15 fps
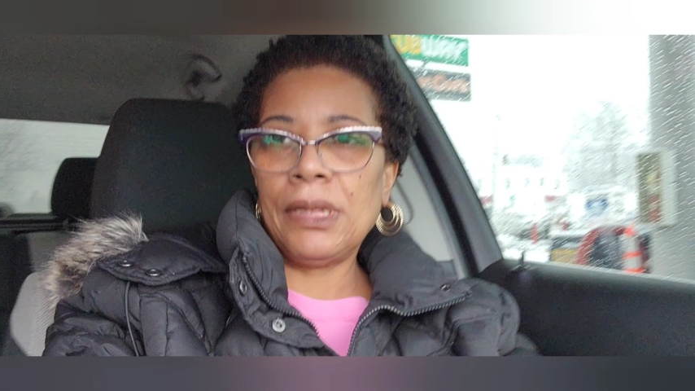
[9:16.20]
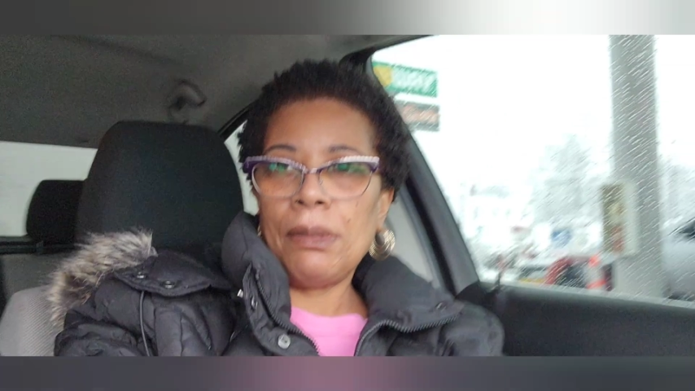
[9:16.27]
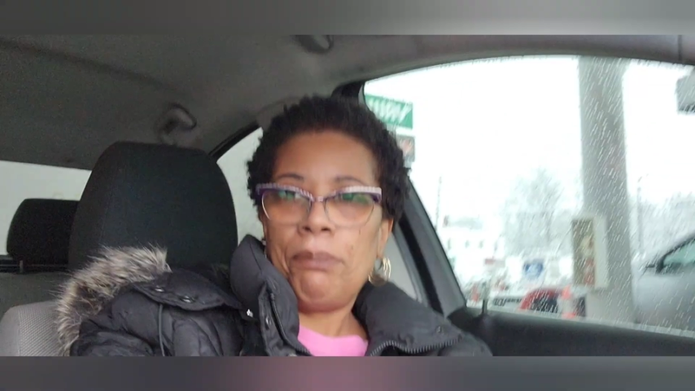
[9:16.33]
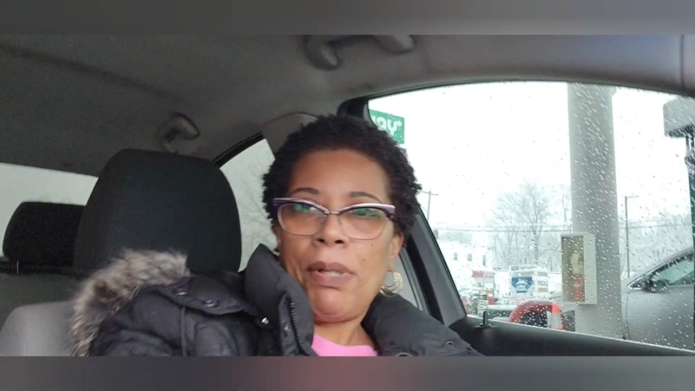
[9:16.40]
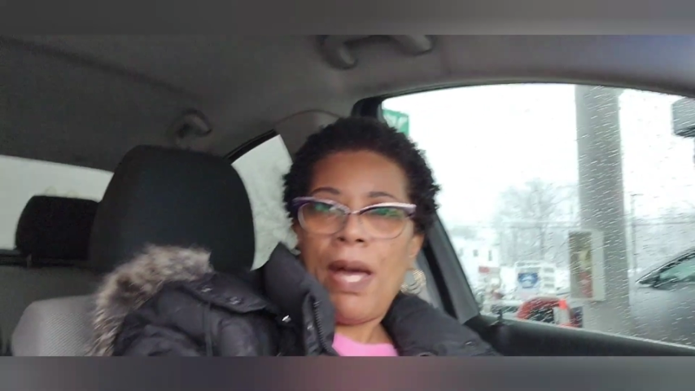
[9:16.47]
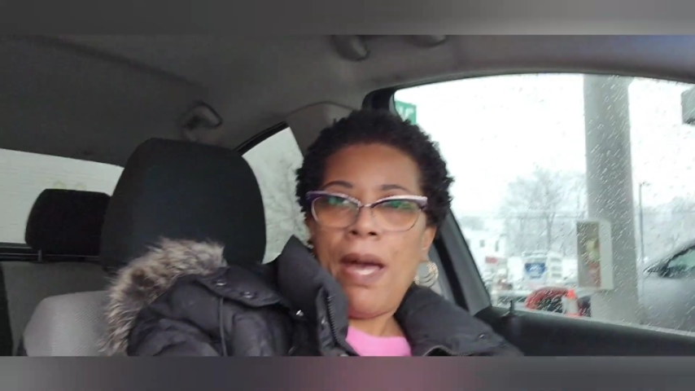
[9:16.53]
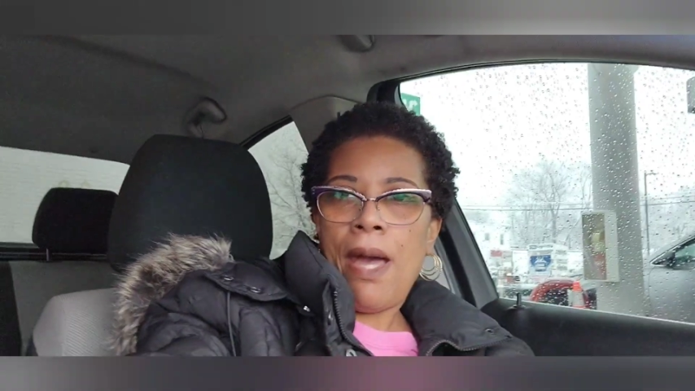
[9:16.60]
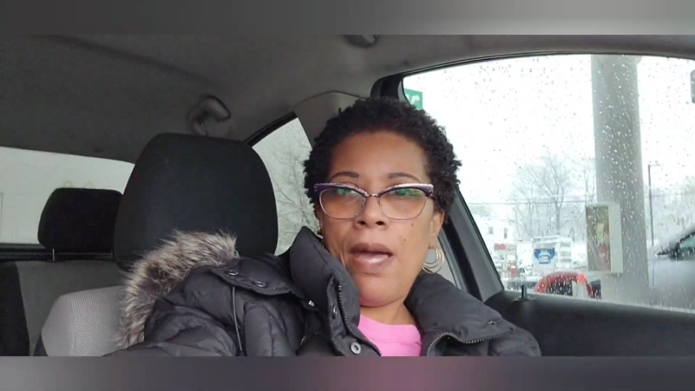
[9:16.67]

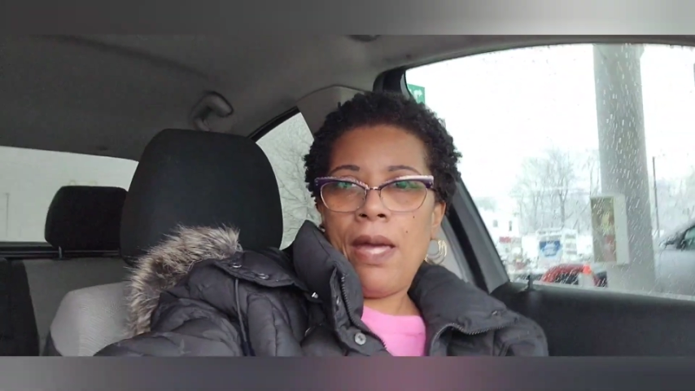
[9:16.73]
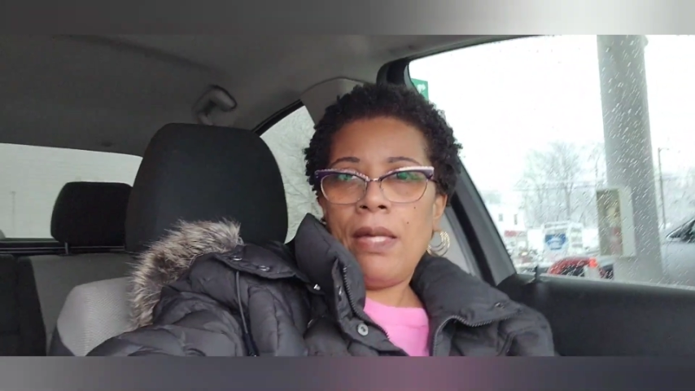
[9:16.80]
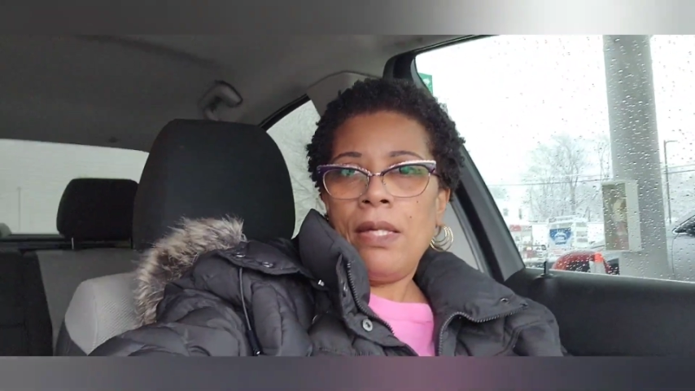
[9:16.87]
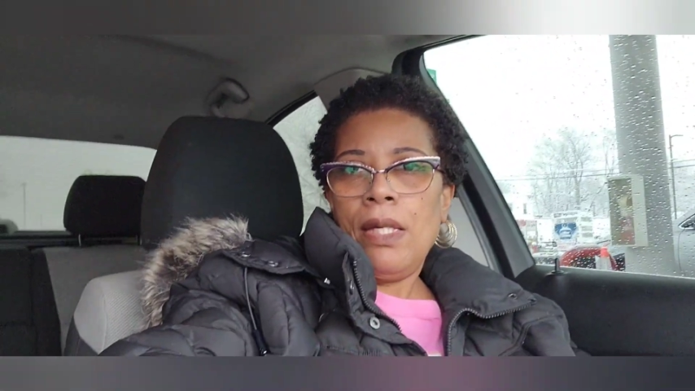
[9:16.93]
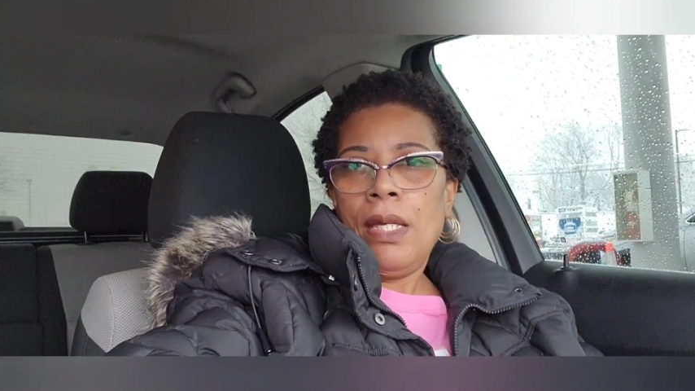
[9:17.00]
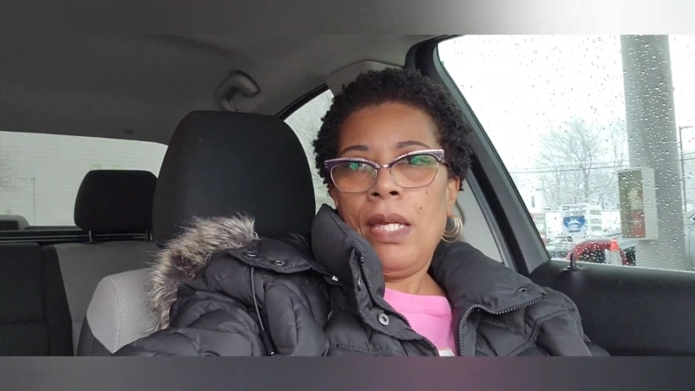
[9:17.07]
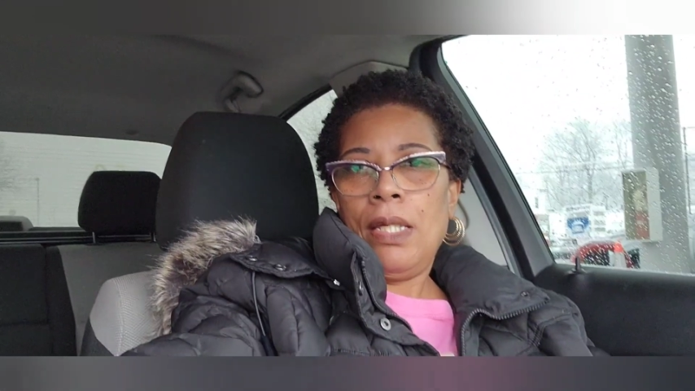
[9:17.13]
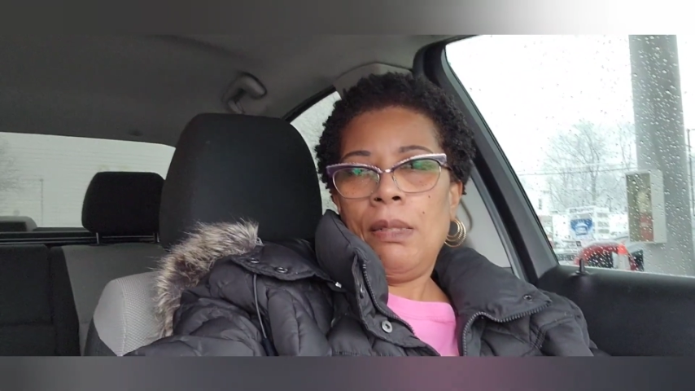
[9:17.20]
A
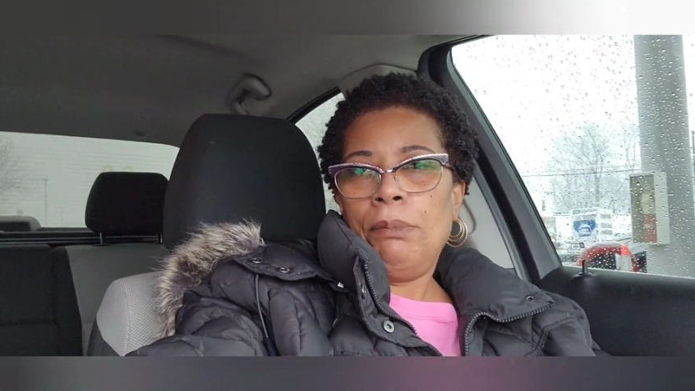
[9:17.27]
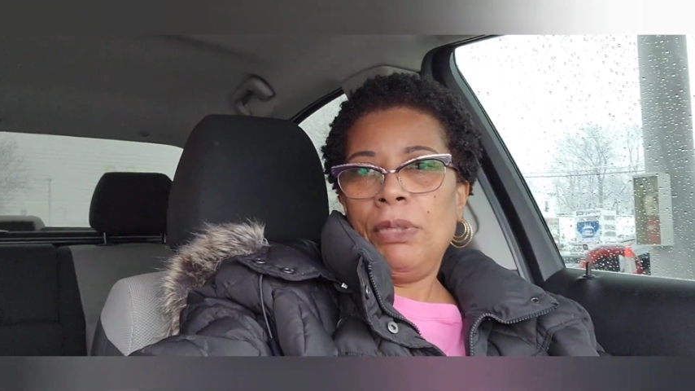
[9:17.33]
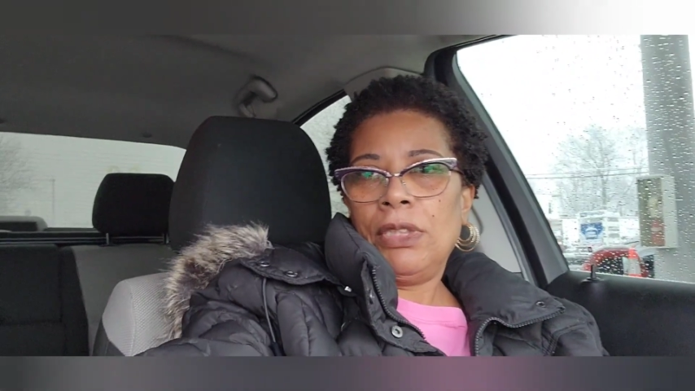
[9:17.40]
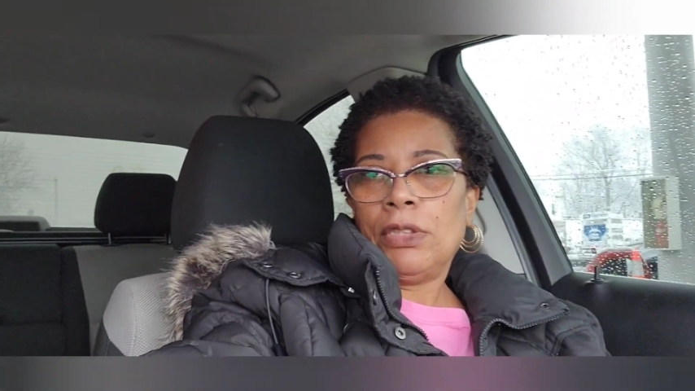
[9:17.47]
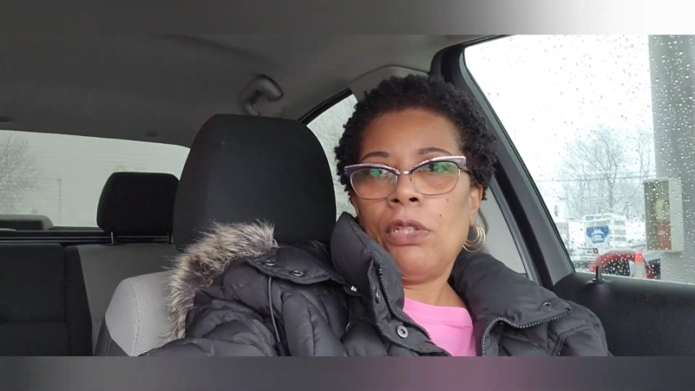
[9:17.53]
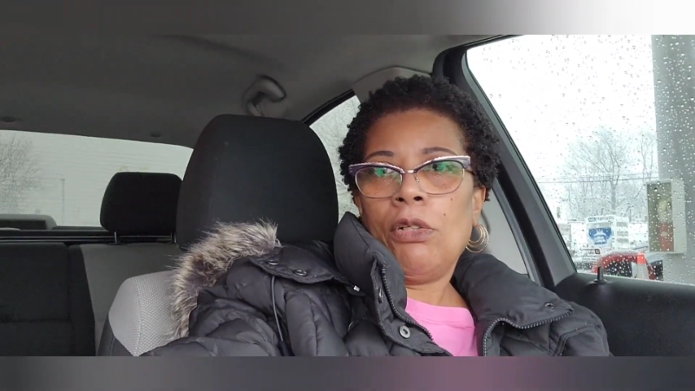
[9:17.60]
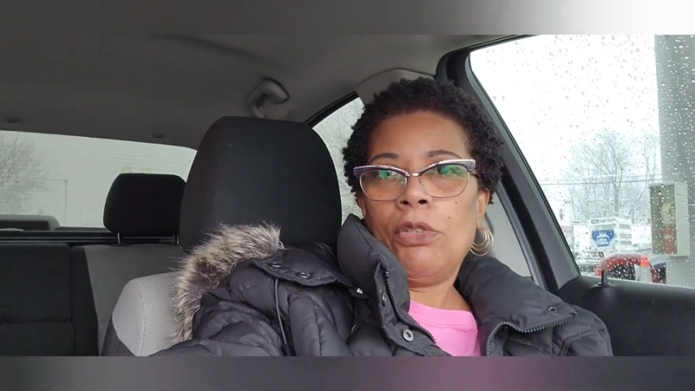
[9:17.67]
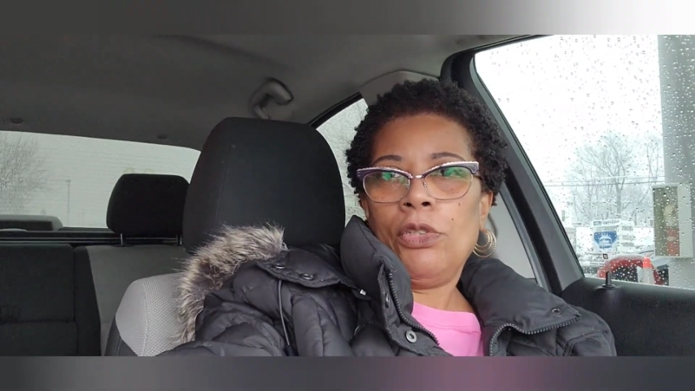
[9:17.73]
pie and it'd
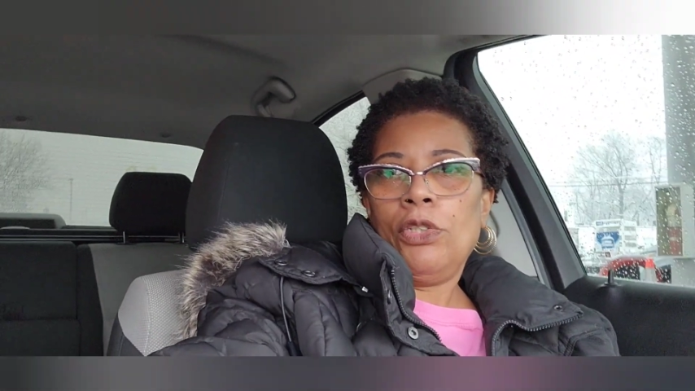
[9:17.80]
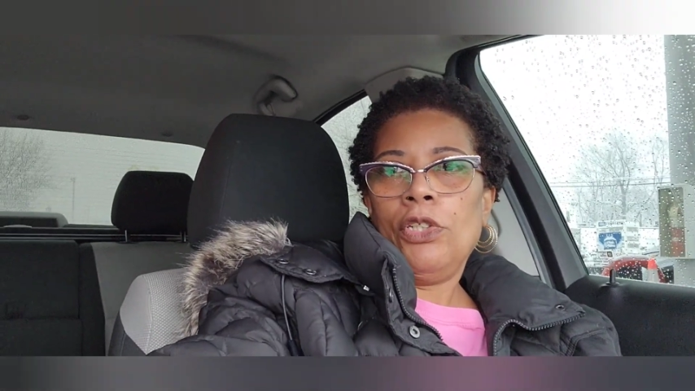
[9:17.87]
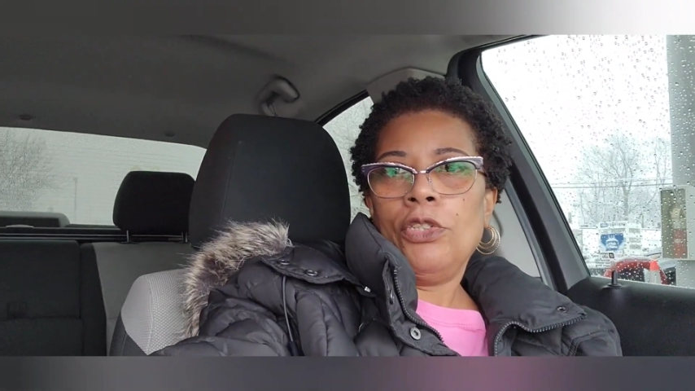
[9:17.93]
be so